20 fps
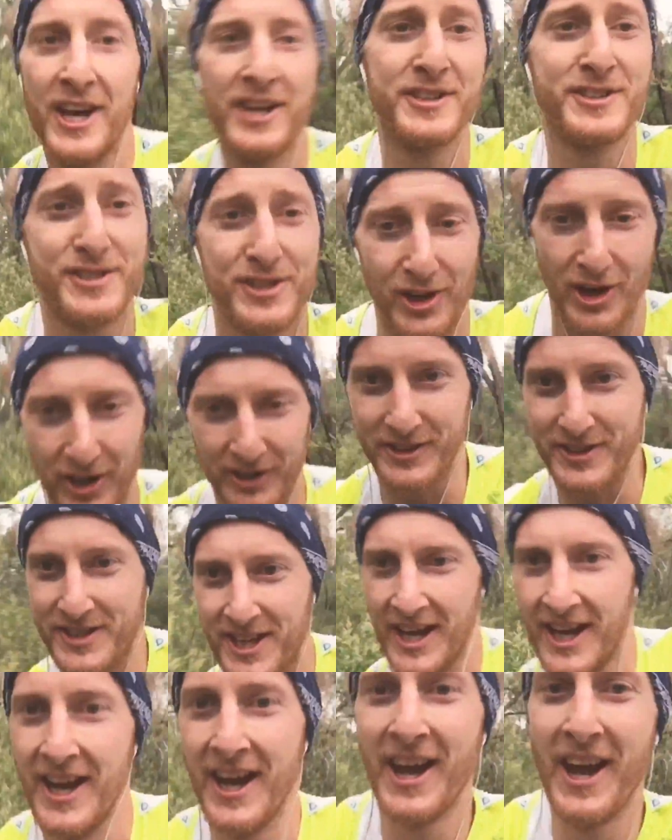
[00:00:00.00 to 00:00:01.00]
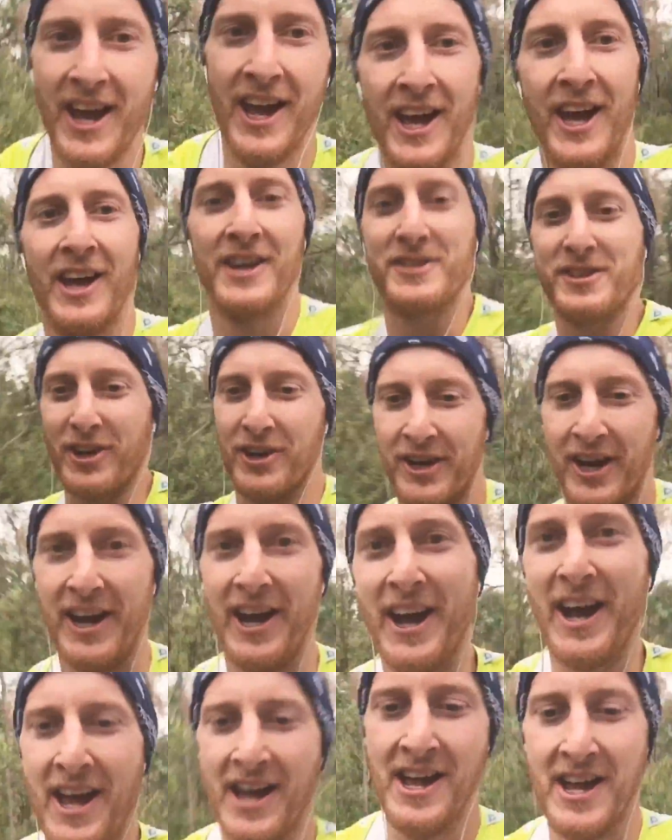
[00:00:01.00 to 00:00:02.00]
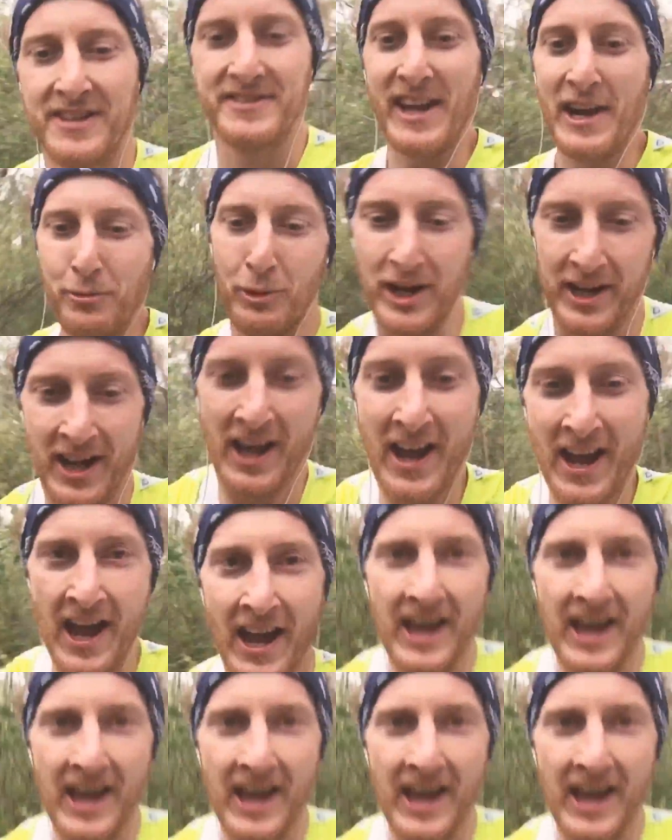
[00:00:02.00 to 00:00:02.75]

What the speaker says: socks. So, day one,